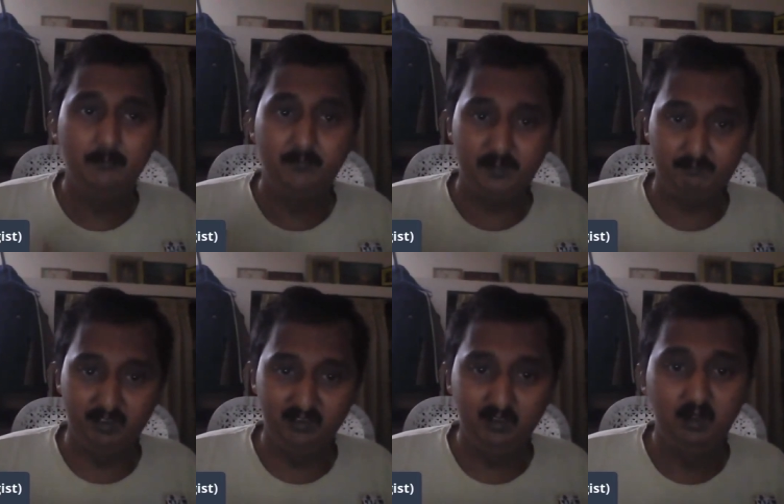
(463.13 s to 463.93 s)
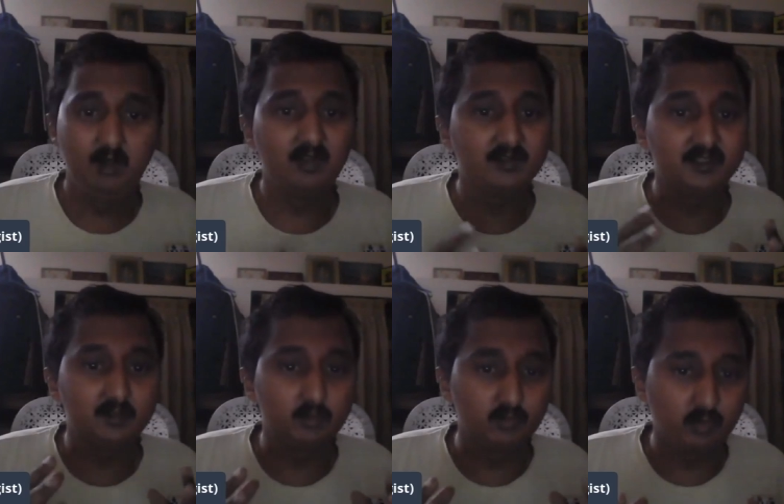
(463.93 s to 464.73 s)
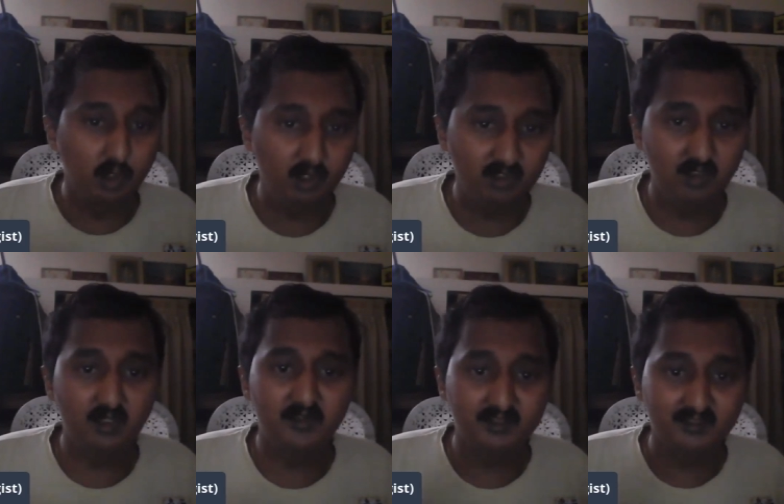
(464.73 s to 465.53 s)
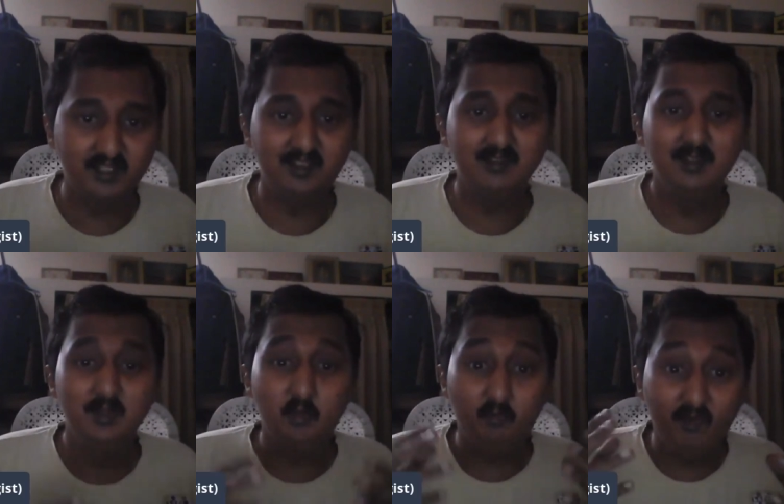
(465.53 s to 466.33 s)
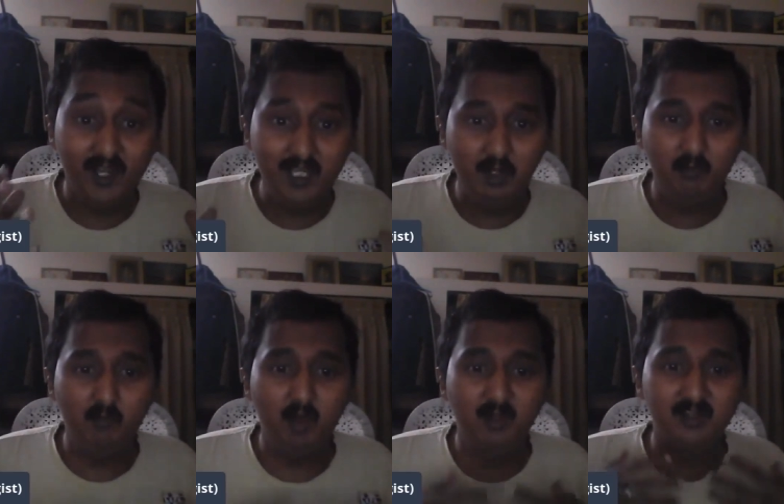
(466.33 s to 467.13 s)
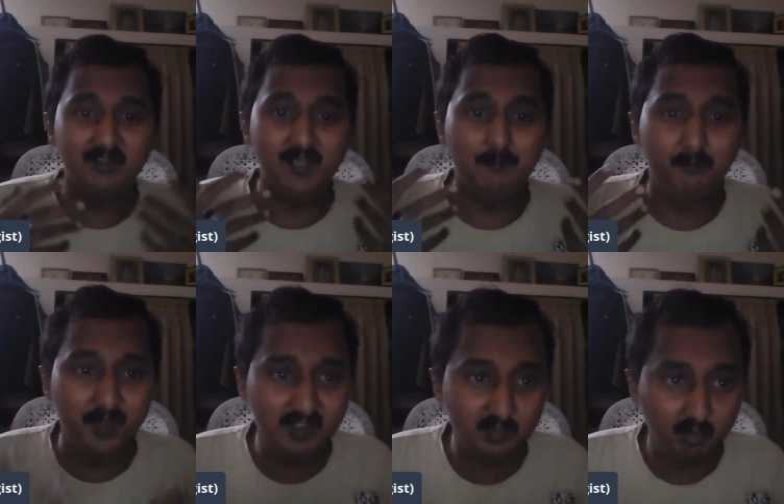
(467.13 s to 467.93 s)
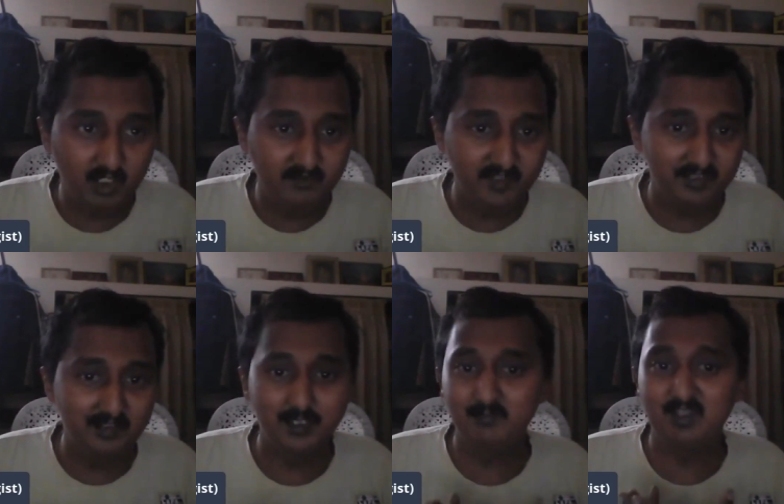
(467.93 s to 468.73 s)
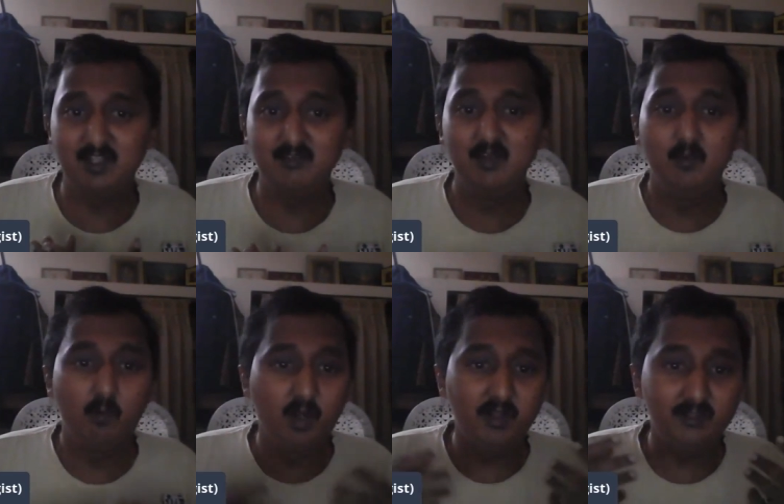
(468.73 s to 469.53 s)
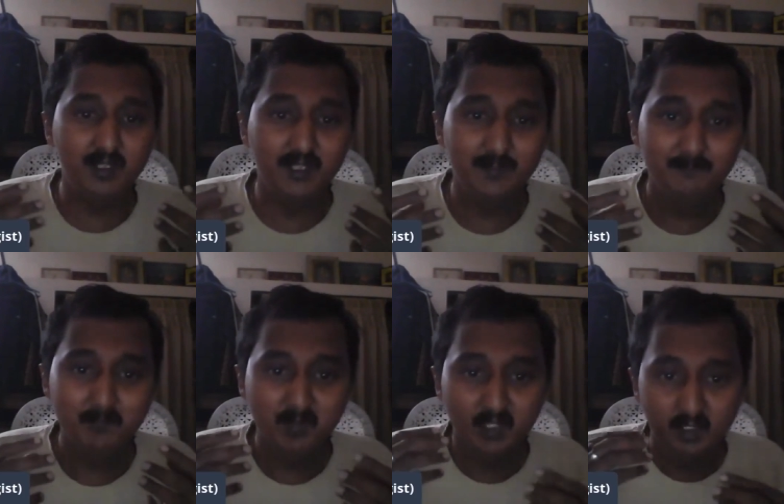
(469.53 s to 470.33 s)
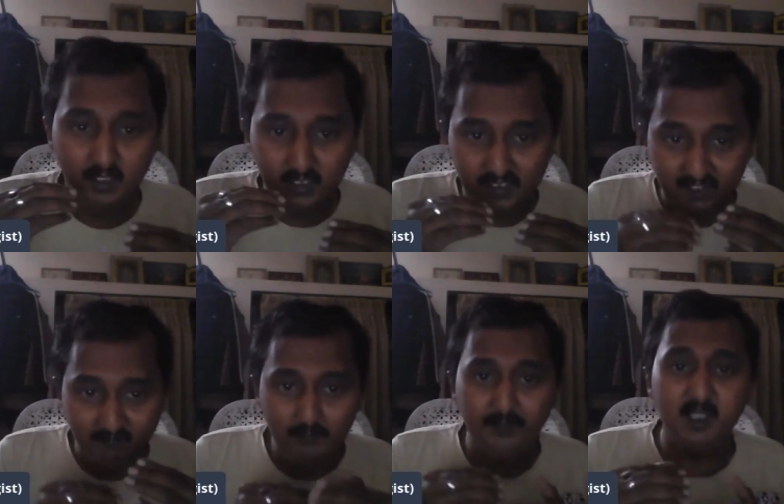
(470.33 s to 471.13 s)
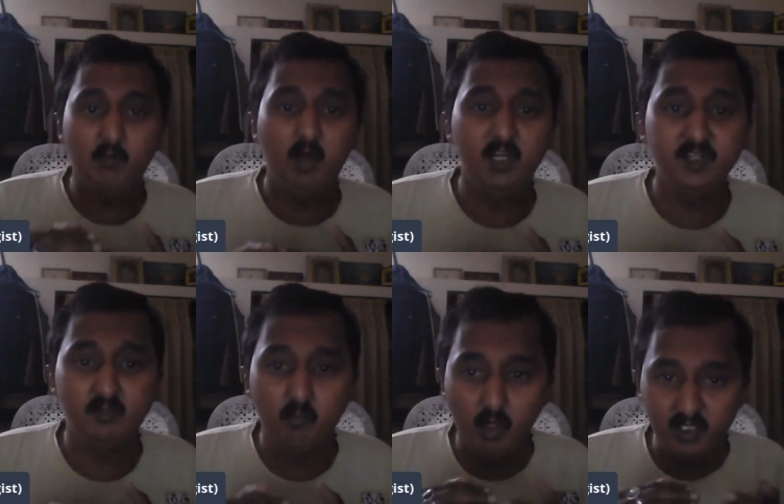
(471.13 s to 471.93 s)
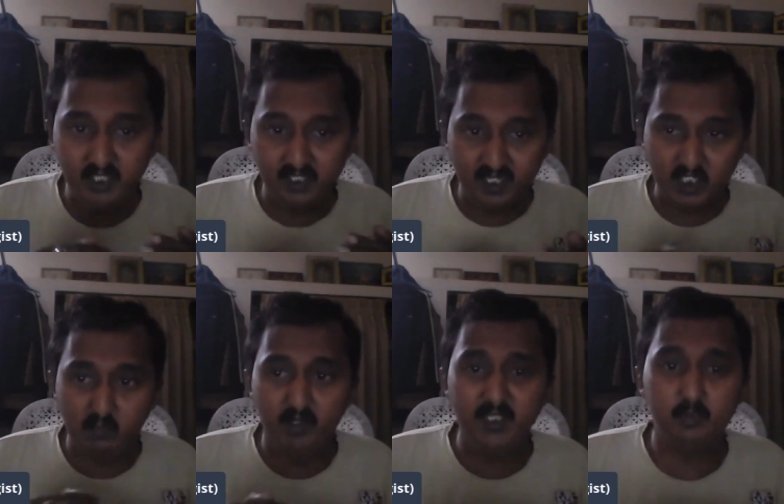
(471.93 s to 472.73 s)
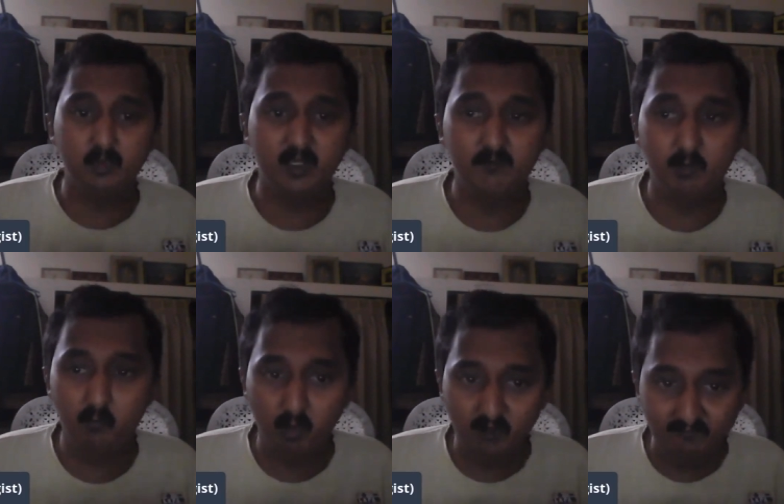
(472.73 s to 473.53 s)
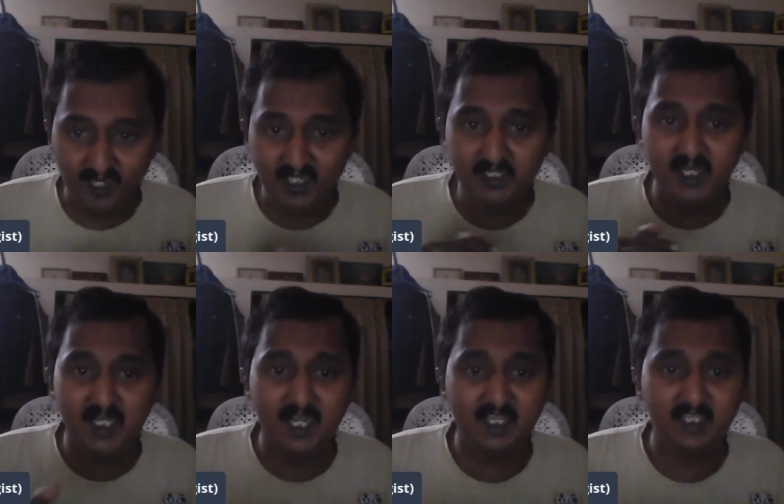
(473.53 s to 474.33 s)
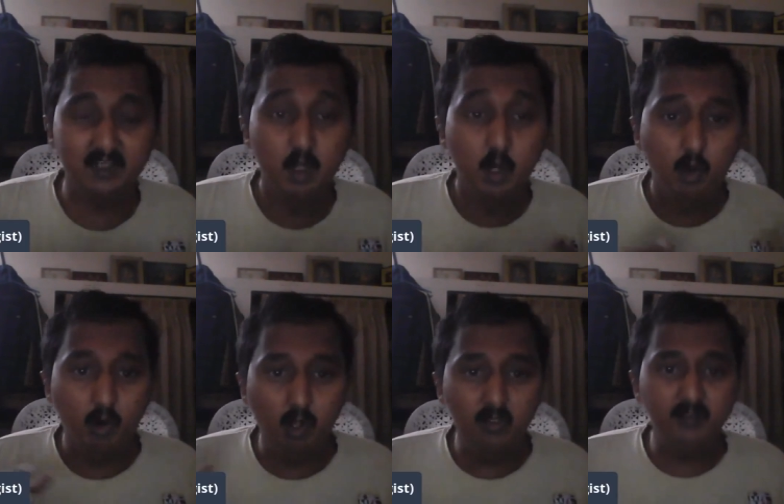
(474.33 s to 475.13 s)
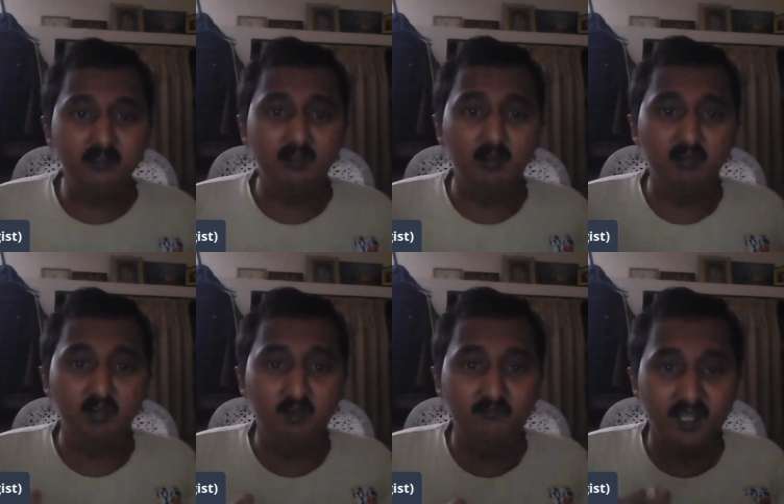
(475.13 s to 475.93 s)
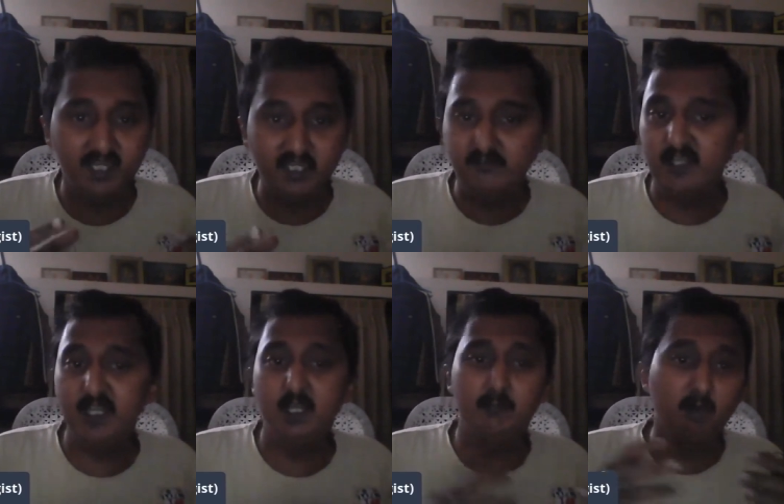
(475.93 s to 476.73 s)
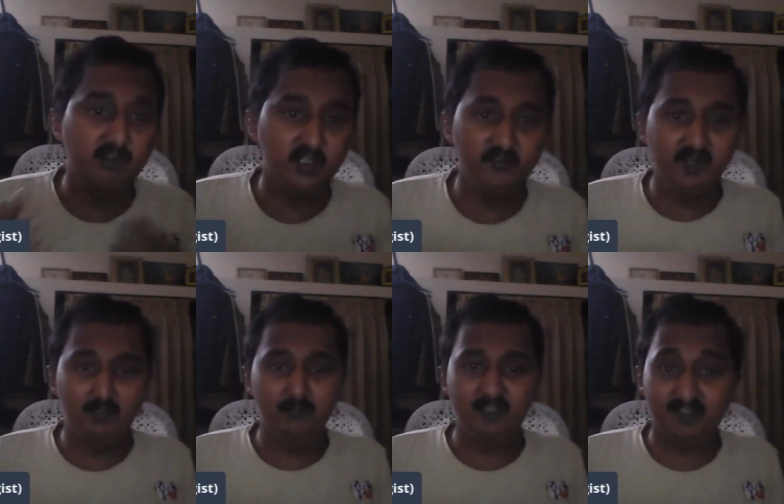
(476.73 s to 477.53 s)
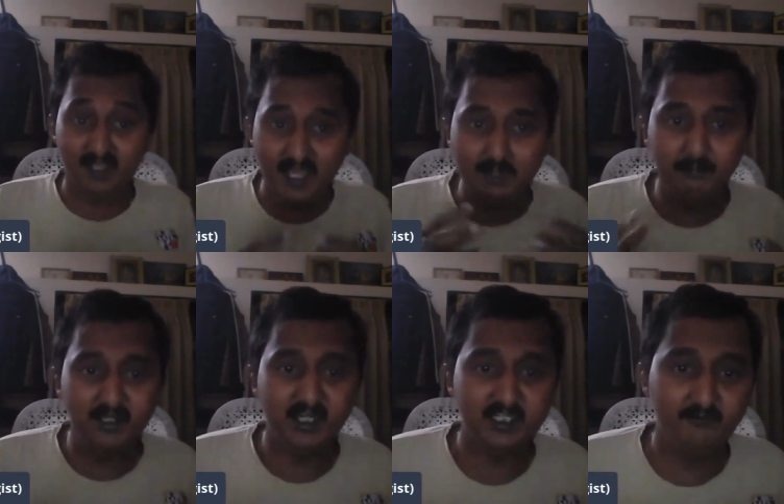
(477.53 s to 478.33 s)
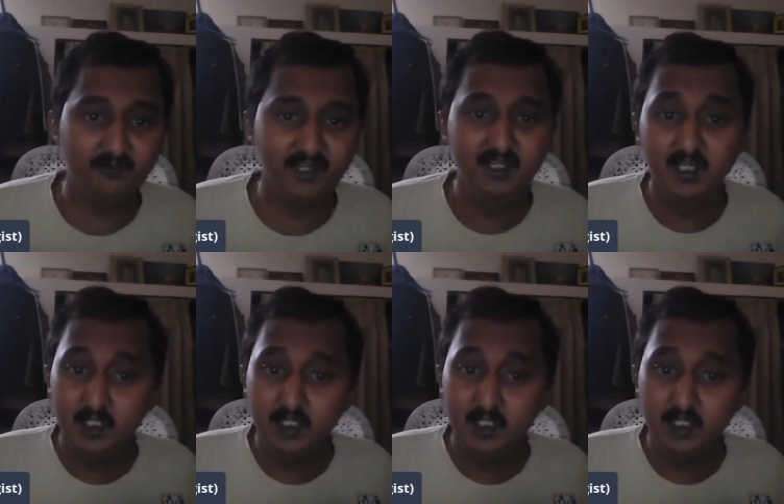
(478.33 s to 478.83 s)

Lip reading: people, or to talk or discuss, to find out what is their best quality within themselves, what is the developing qualities, what they require to develop, where they are lacking. All the sorts of negativity and positive aspects can be rectified